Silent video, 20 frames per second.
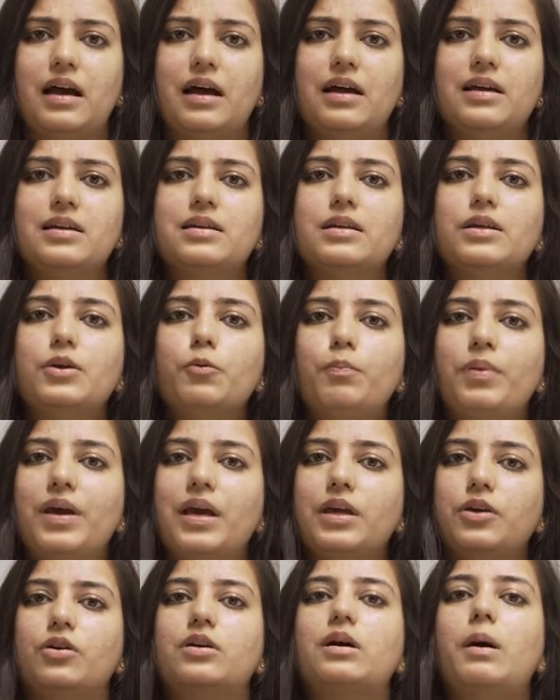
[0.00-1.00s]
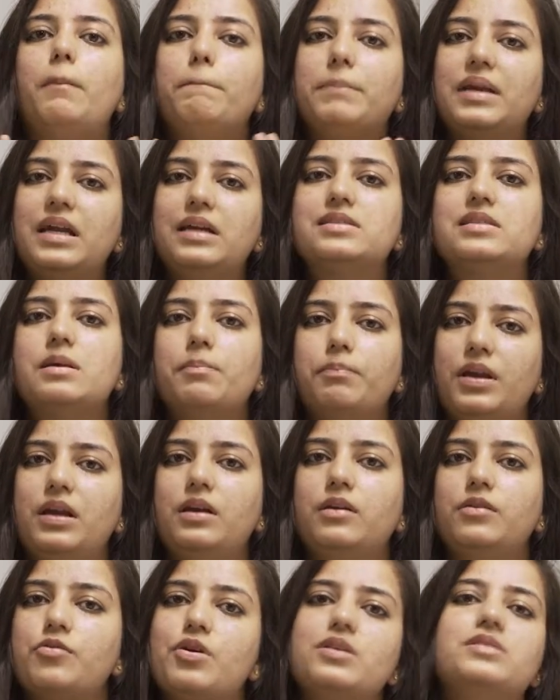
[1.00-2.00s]
that you pay your complete simple
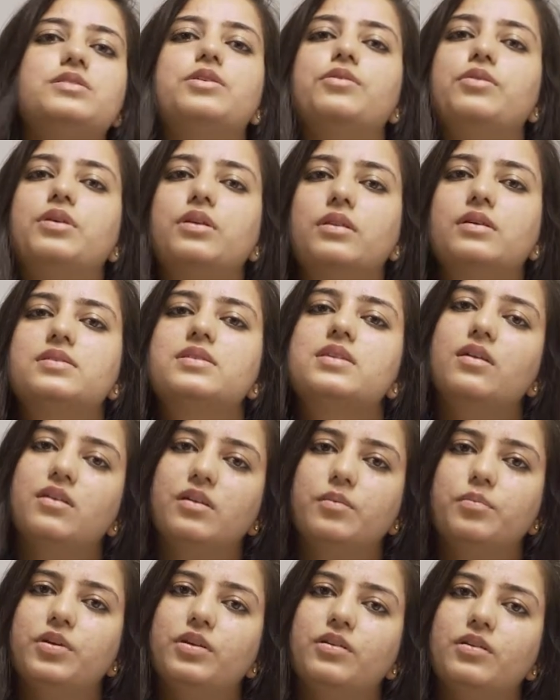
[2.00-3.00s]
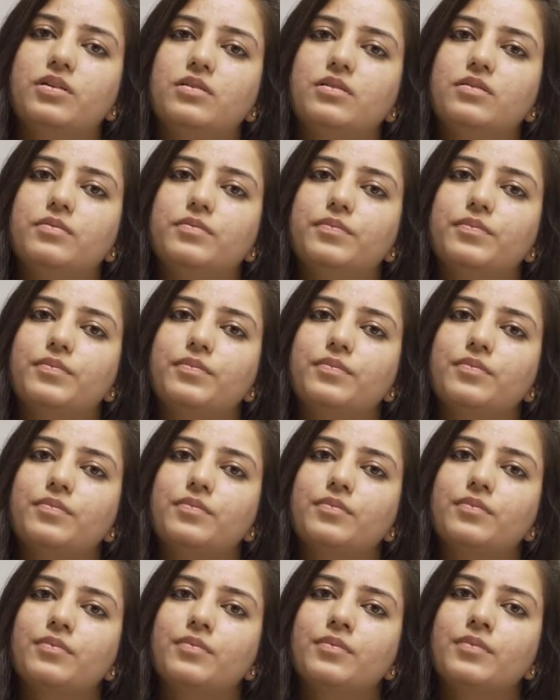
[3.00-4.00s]
interest during the study period.
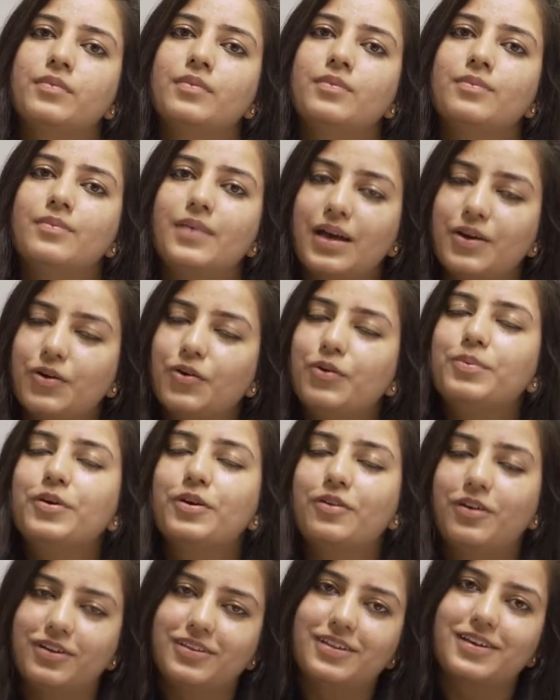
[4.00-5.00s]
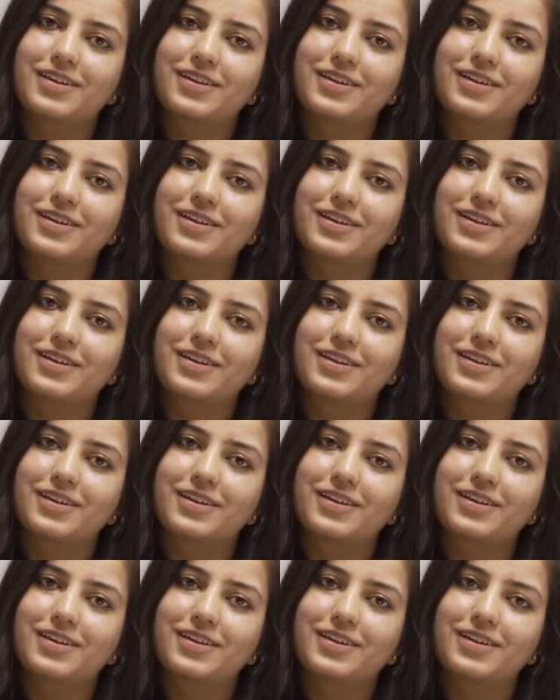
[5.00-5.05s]
I hope you got